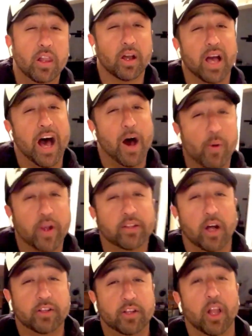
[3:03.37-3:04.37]
Look, I want
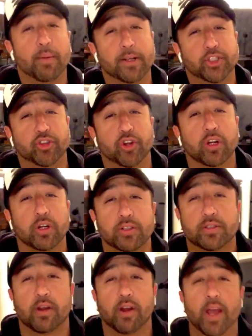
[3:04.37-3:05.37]
to talk to y'all about
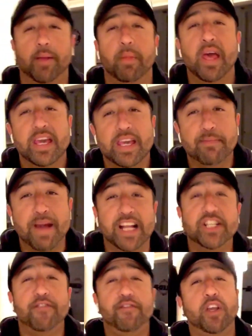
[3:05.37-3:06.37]
struggles, all right?
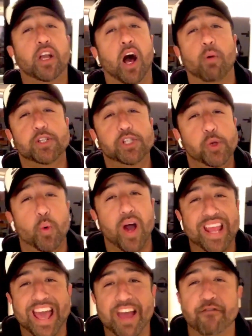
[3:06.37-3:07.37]
Imagine if you got what you
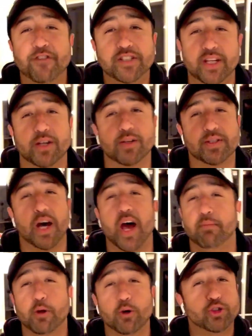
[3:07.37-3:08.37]
want every single
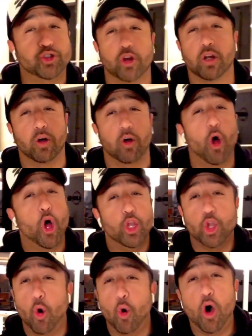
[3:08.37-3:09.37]
time. No struggle,
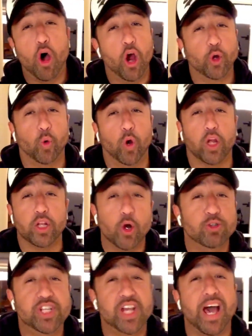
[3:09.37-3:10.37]
no hard work,
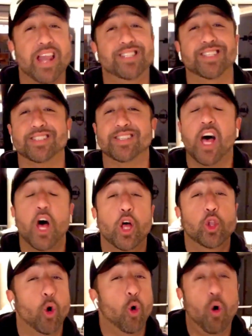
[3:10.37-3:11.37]
no challenges,
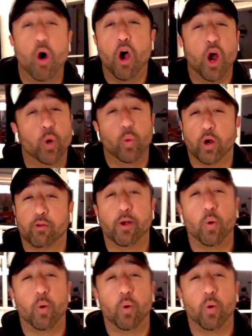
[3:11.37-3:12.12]
no hard work